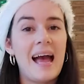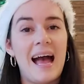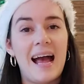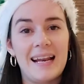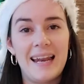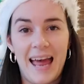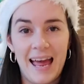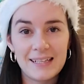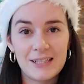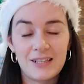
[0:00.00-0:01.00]
And
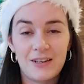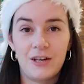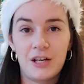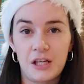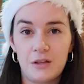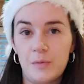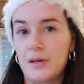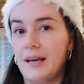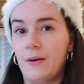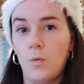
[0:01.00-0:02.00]
next, you're going to put
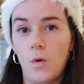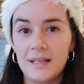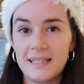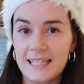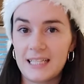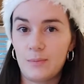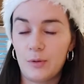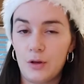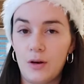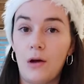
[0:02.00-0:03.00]
in 1
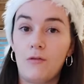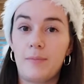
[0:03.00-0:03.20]
teaspoon of